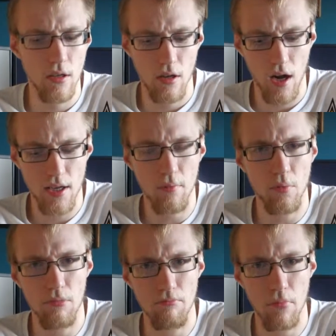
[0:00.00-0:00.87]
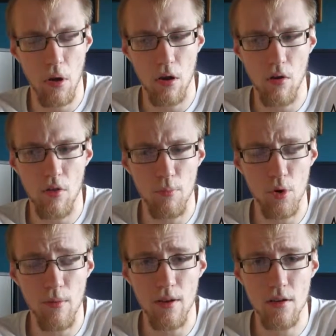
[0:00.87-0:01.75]
I didn't want a lot of the
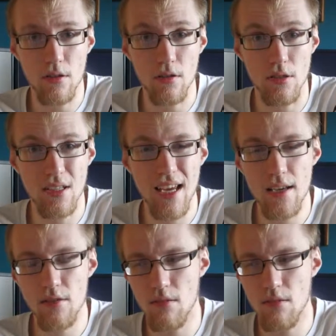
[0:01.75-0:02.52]
boominess, because yes,